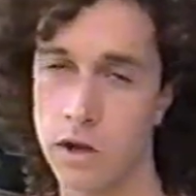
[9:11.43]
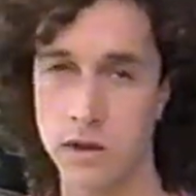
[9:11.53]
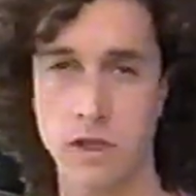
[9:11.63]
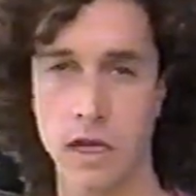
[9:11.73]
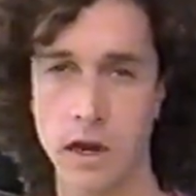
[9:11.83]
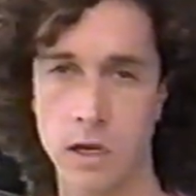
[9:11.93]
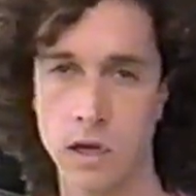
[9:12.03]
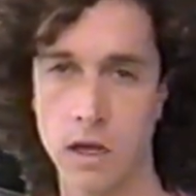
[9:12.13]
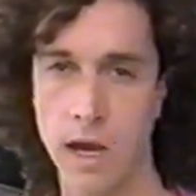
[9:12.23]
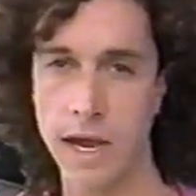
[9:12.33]
Don't you think?
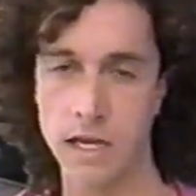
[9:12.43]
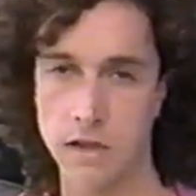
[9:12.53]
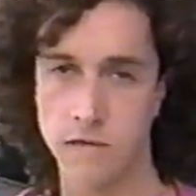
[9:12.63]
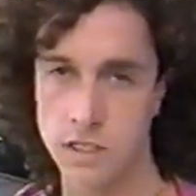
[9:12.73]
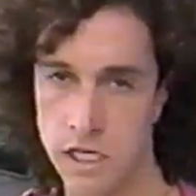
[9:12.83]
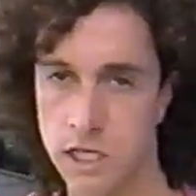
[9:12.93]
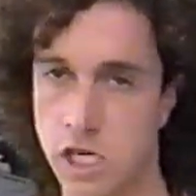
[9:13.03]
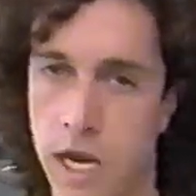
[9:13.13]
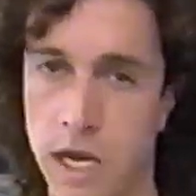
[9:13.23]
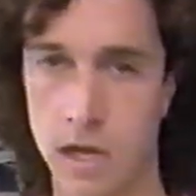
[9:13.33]
I got the physique.
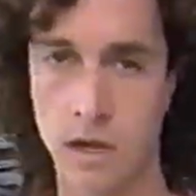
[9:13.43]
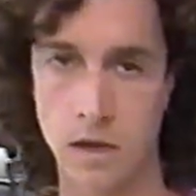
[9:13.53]
Check it.